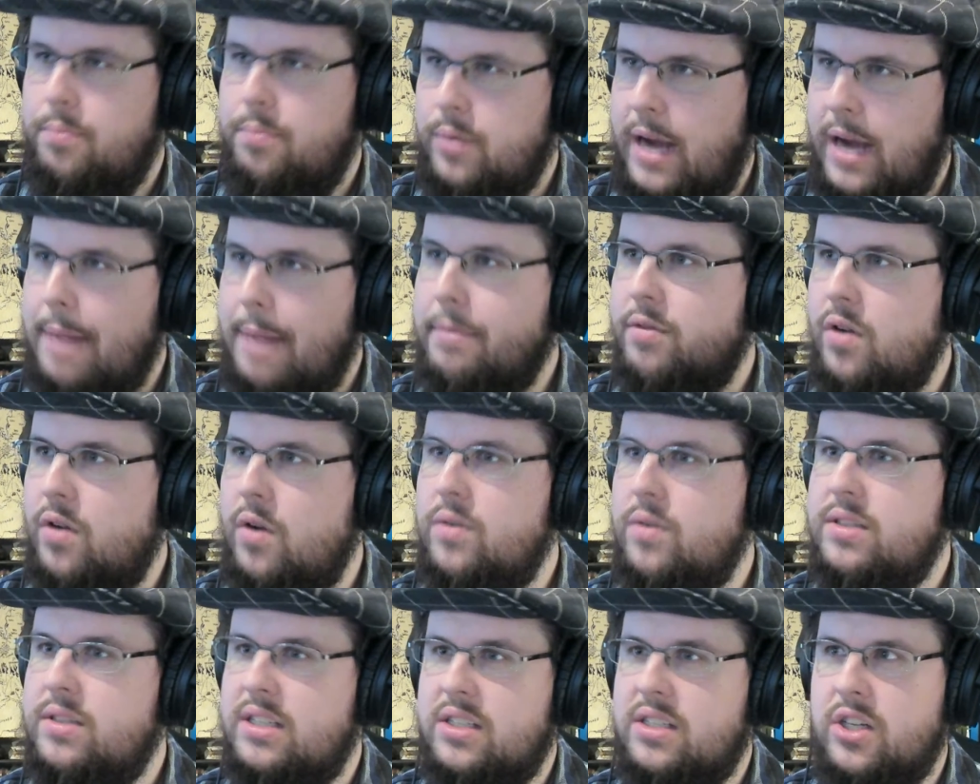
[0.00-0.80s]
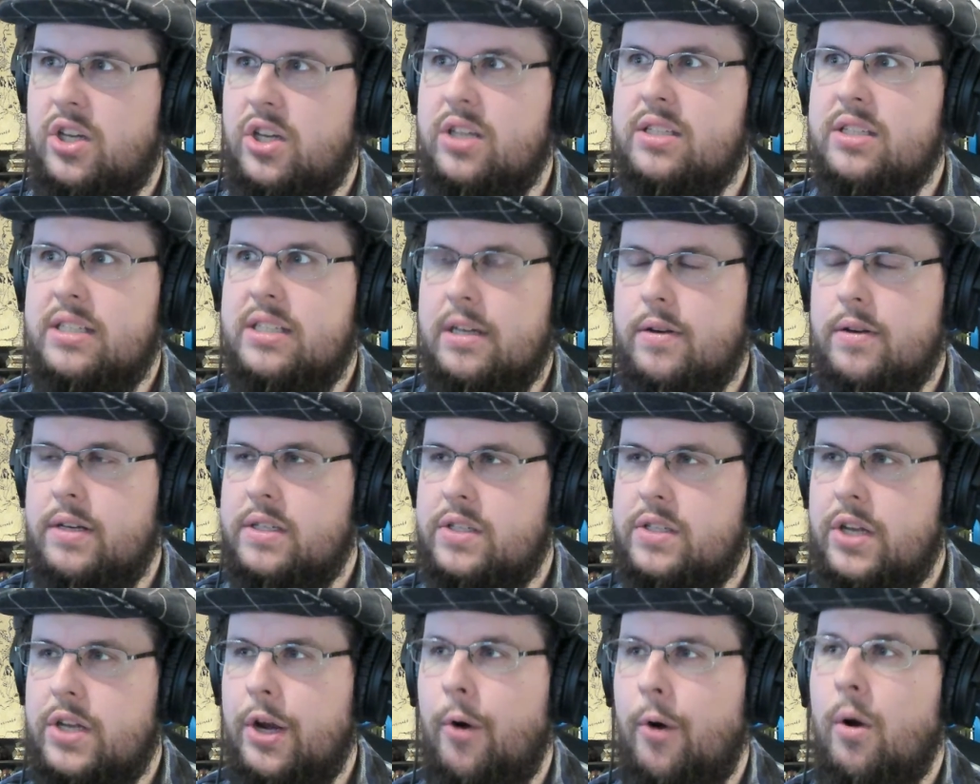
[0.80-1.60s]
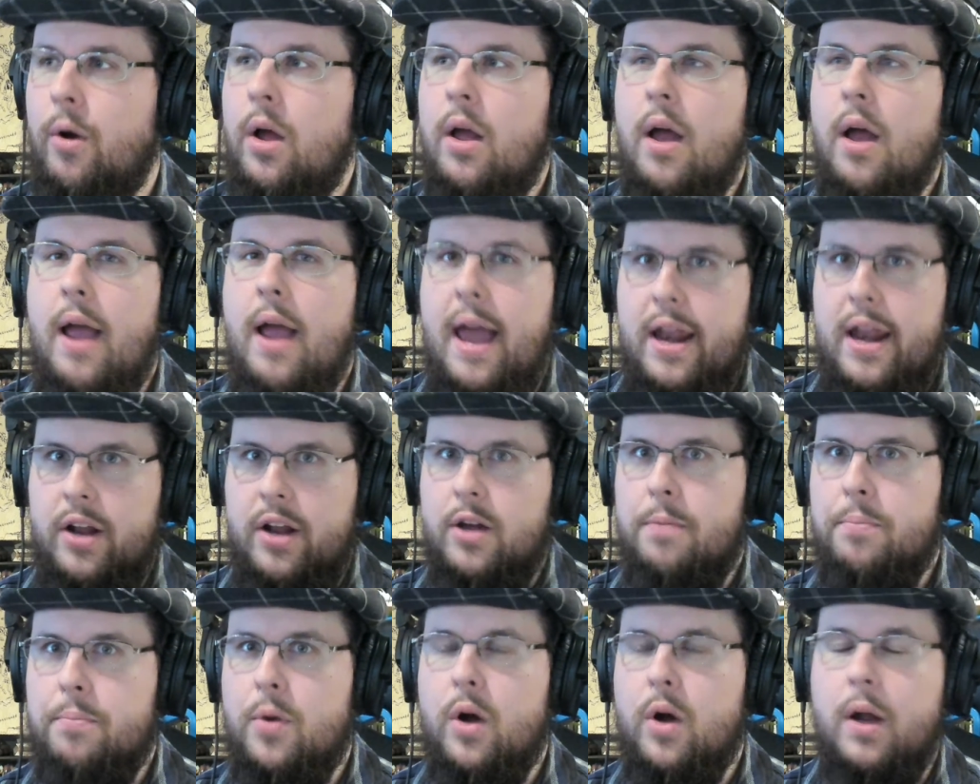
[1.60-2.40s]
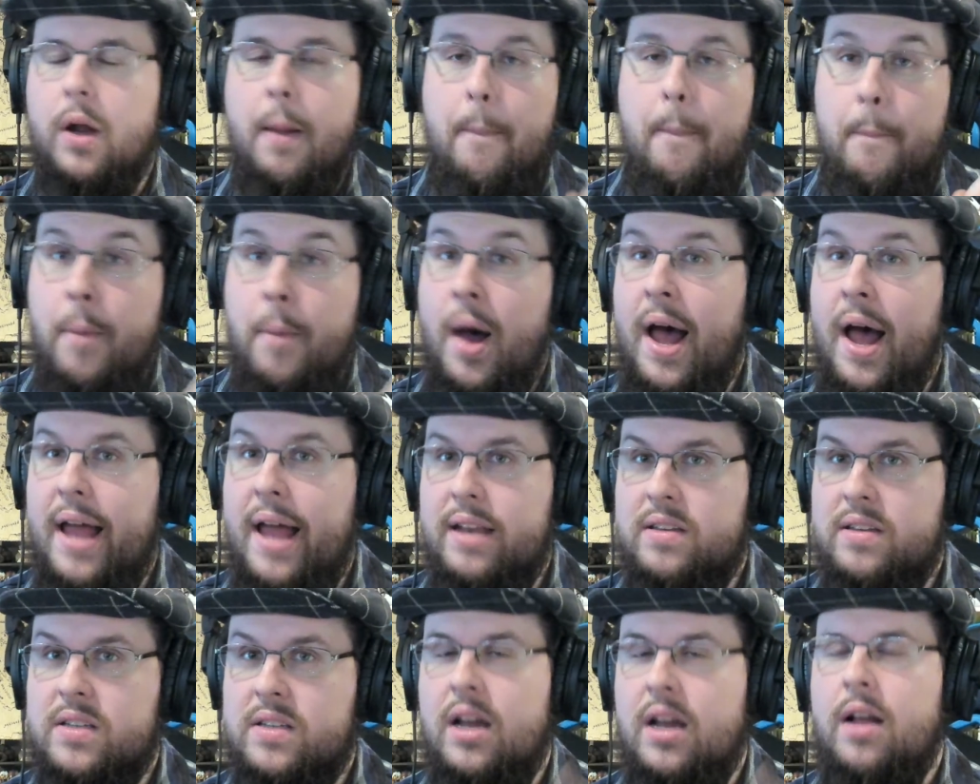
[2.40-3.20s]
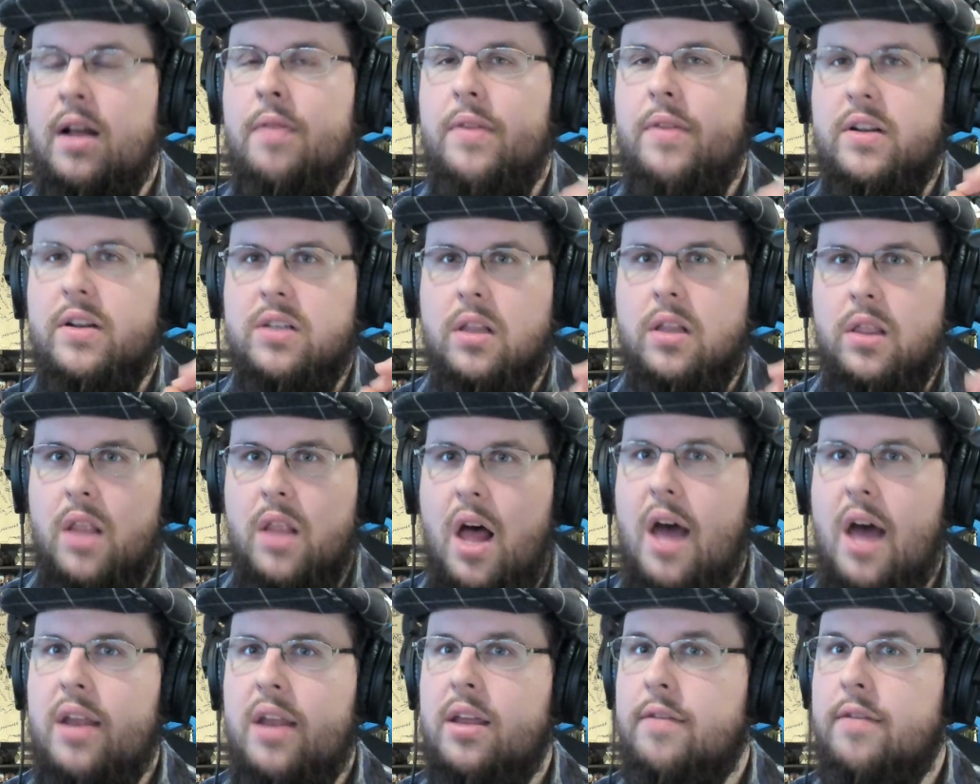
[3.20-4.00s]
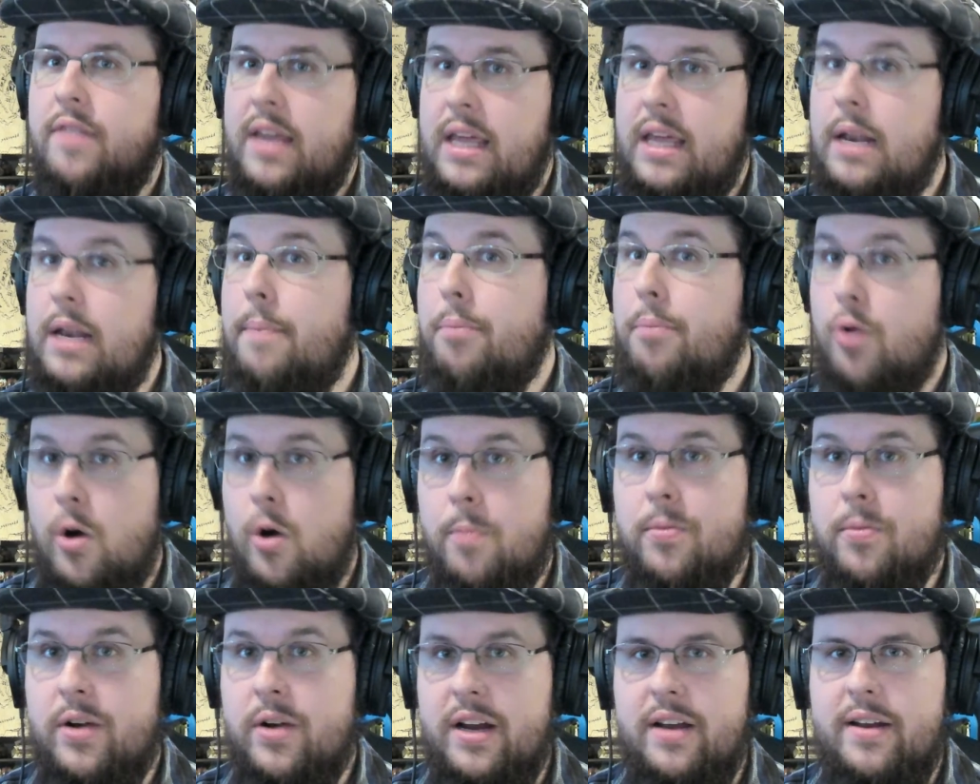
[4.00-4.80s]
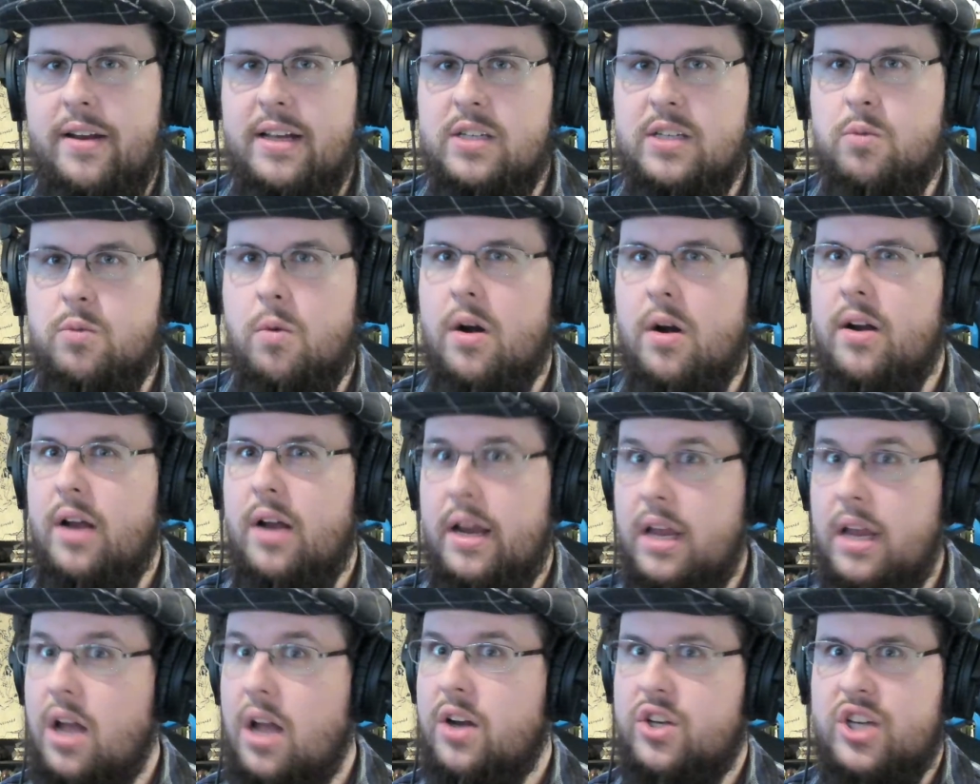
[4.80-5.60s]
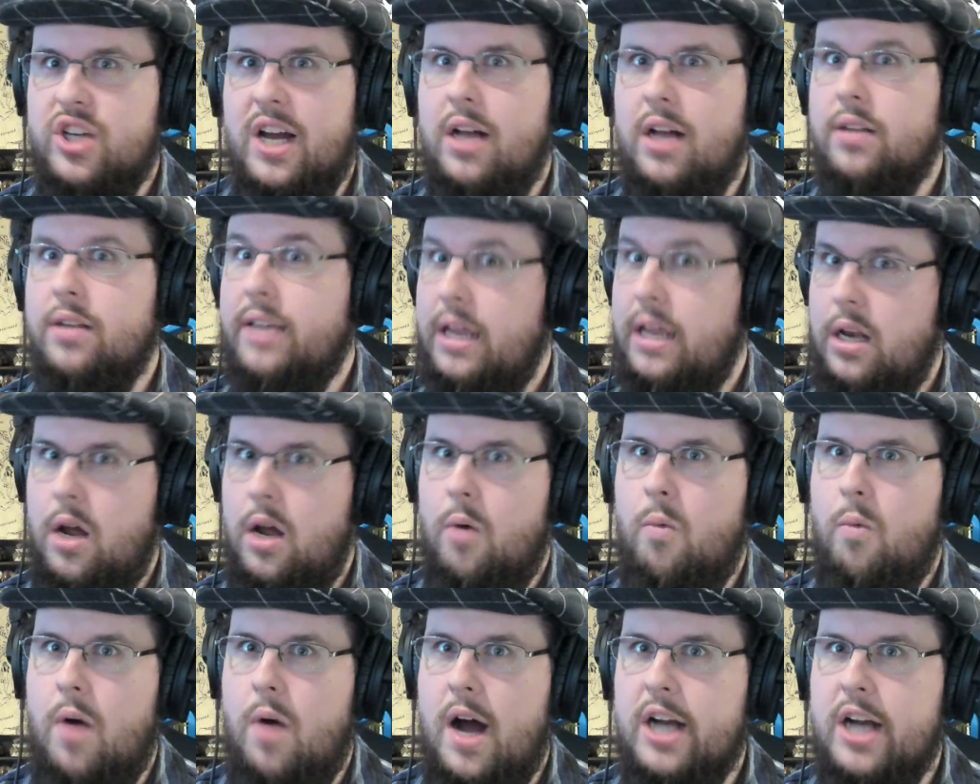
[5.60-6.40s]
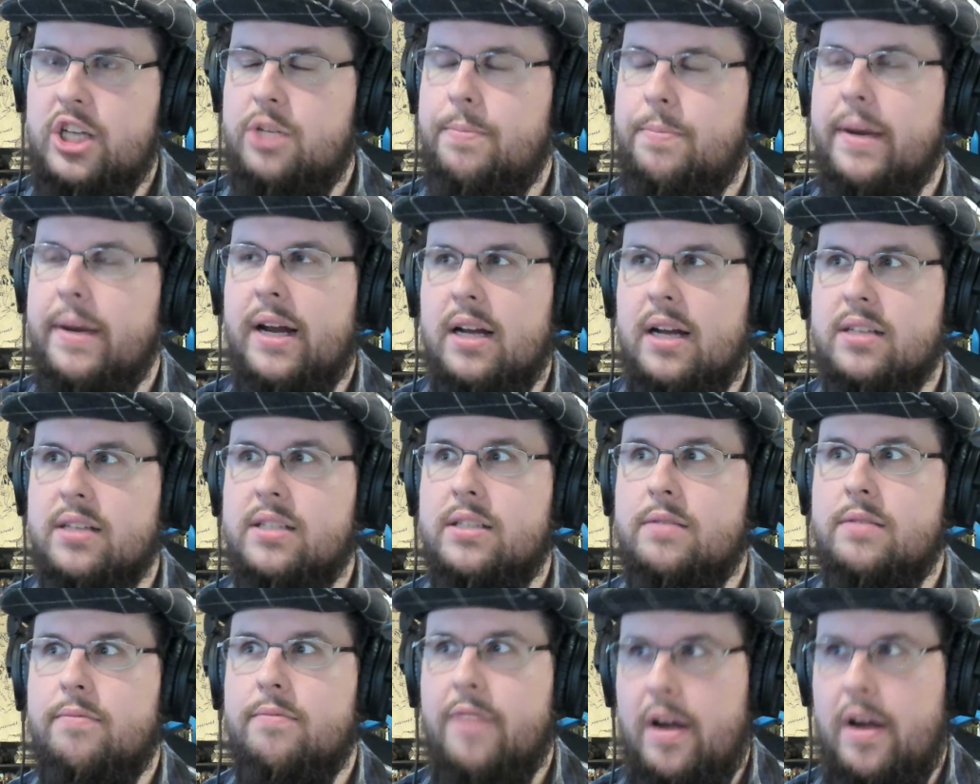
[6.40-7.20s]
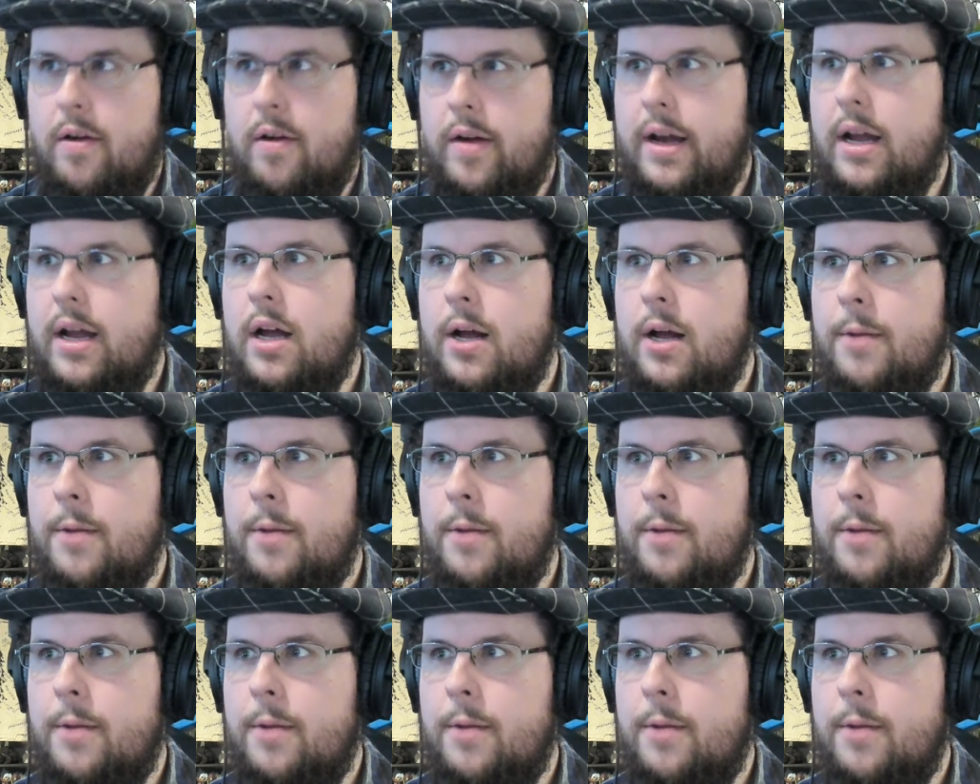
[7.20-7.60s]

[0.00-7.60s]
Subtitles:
Game of Thrones is a good series too, and a good book, but there's a lot of inappropriateness where a young child cannot watch because it's very